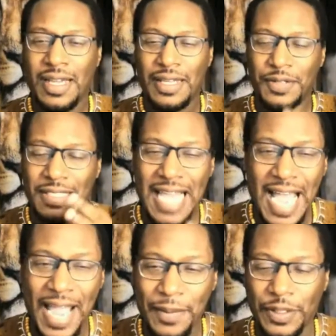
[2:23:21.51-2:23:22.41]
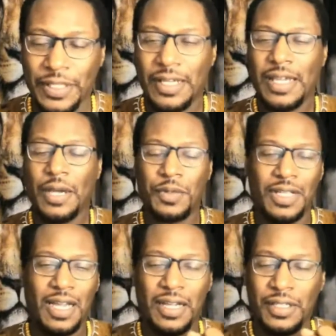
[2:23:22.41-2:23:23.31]
It was timely. It
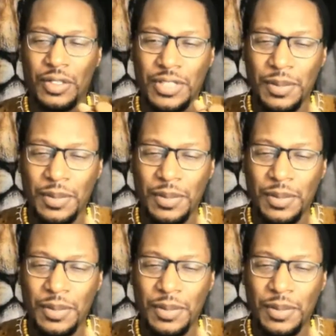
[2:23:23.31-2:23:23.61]
was